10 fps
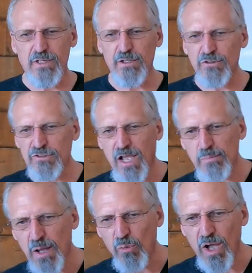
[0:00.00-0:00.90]
It looks
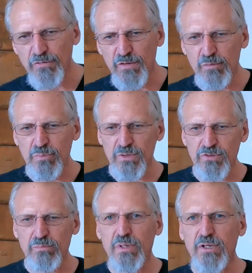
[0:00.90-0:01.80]
like my wife even
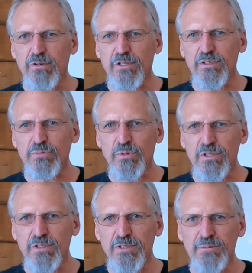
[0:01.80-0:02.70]
put some butter in this one,
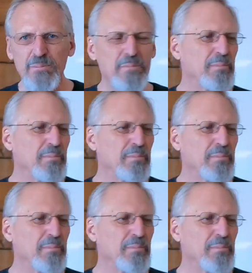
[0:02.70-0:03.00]
did you?